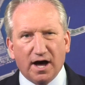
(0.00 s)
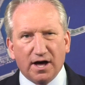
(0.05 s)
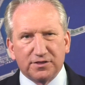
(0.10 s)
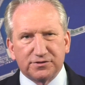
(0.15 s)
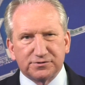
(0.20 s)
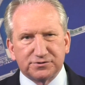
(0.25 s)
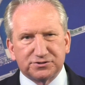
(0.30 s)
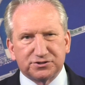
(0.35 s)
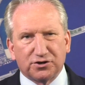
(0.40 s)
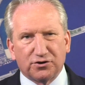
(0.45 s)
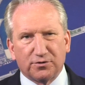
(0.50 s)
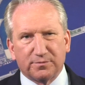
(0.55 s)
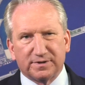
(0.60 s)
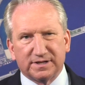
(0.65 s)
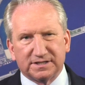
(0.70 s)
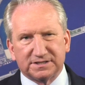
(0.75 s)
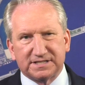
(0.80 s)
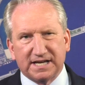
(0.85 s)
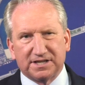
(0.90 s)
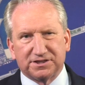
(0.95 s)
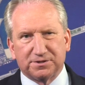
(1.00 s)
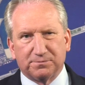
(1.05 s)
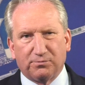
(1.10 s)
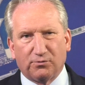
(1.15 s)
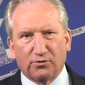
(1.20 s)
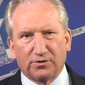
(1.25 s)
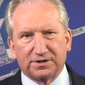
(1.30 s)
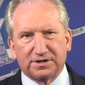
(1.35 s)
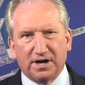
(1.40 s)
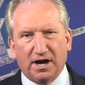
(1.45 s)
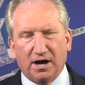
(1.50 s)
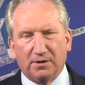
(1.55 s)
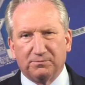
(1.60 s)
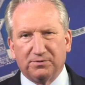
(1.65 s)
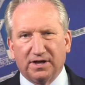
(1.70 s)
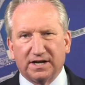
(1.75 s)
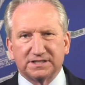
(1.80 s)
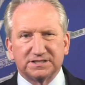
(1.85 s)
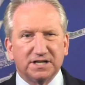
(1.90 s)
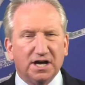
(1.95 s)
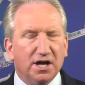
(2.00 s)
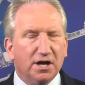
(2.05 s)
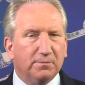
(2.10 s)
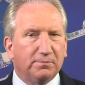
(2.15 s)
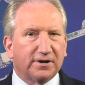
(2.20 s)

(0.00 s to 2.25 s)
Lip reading: other terminals at the port complex.